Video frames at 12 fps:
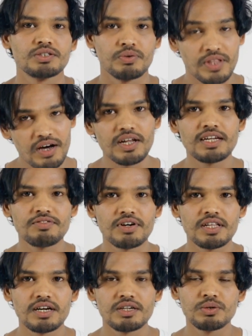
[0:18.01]
So without any
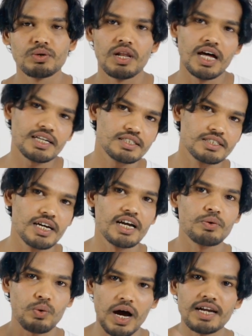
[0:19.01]
further ado, let's
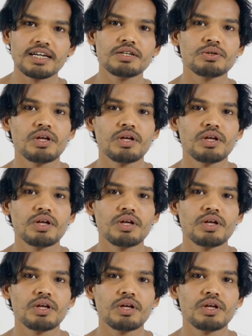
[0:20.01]
get right into